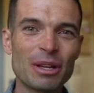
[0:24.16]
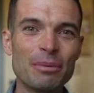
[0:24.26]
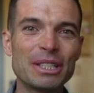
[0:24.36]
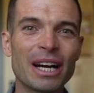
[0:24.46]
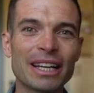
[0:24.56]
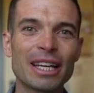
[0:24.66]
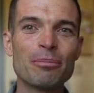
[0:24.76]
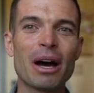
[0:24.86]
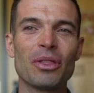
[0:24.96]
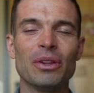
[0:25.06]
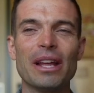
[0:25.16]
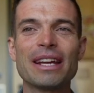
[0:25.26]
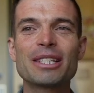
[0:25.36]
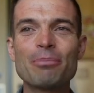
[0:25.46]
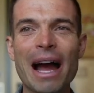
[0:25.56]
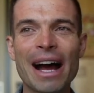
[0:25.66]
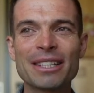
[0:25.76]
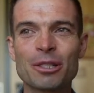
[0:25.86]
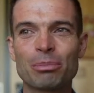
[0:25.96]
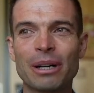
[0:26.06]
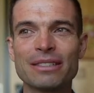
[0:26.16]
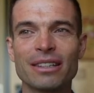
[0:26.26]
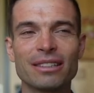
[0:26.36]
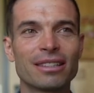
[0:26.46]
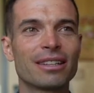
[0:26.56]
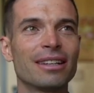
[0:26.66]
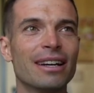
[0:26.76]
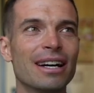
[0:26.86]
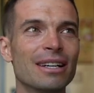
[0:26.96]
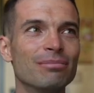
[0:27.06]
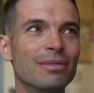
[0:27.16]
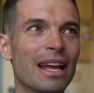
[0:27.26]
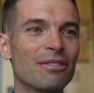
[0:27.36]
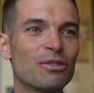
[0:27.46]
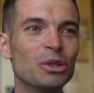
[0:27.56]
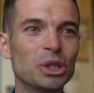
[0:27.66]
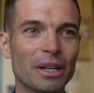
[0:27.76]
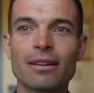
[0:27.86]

be talking about the lake's past, present, and future.